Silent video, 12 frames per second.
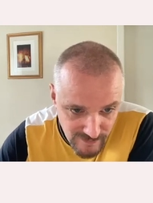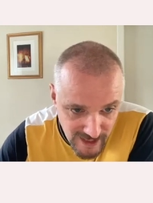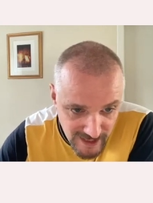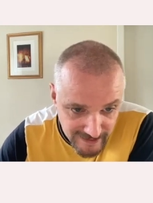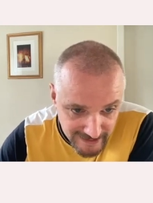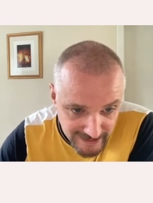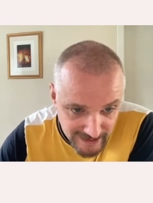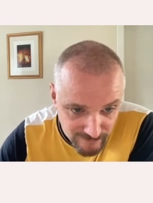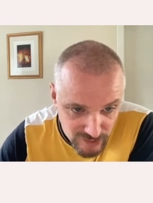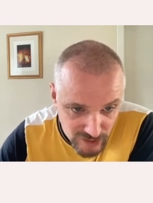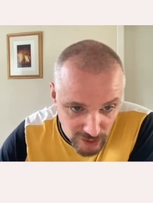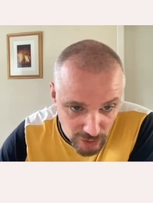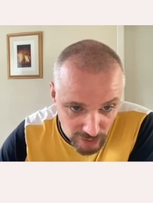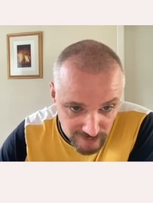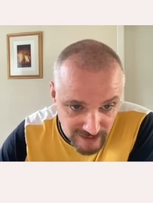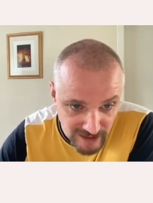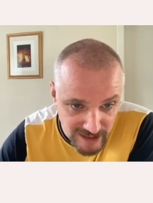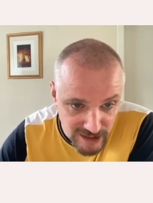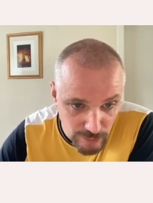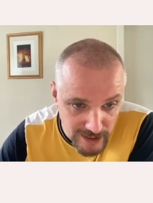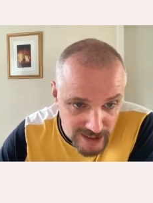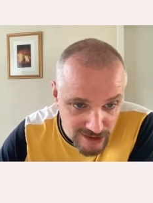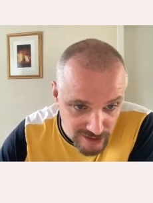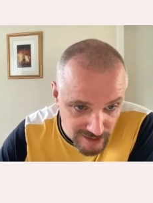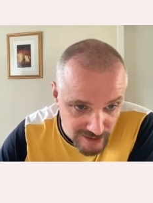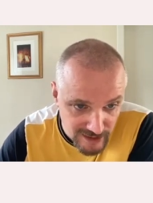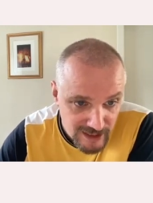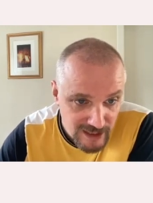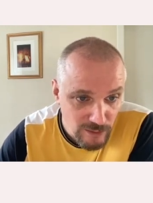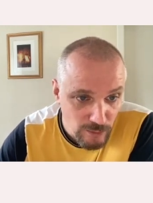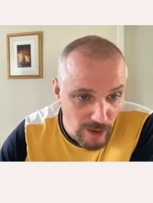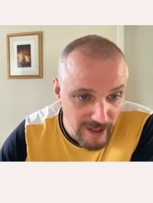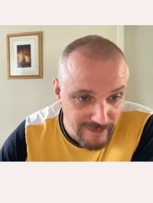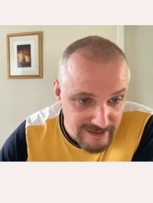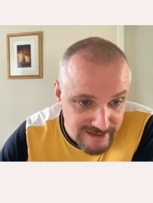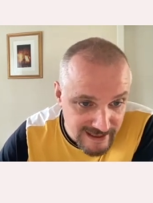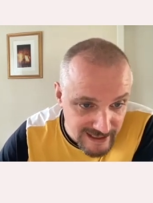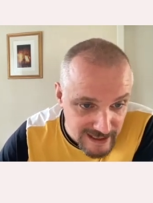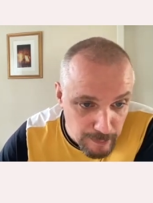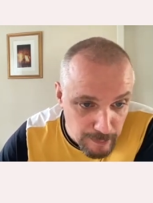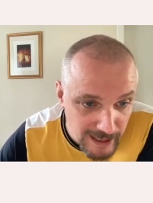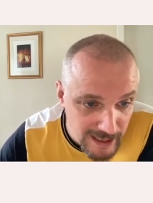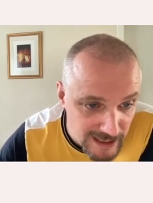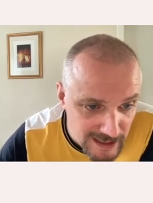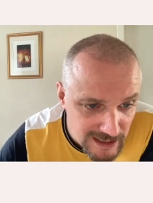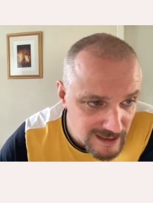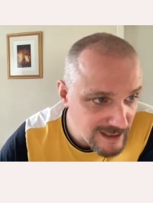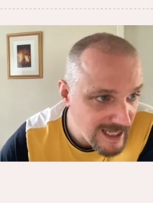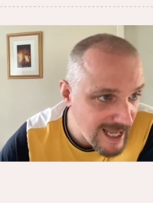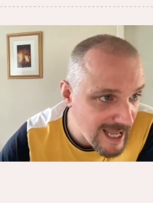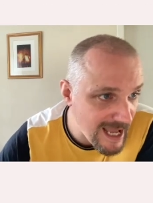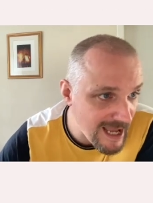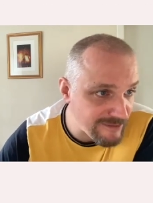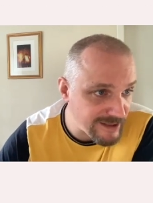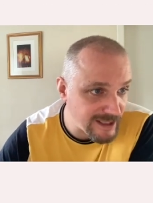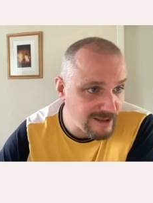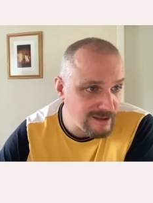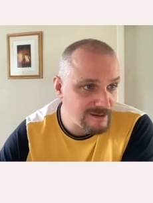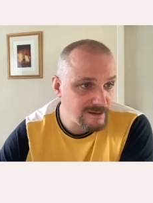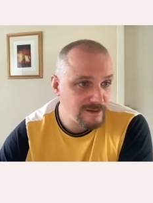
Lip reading: and then give us a continuation where the TP area,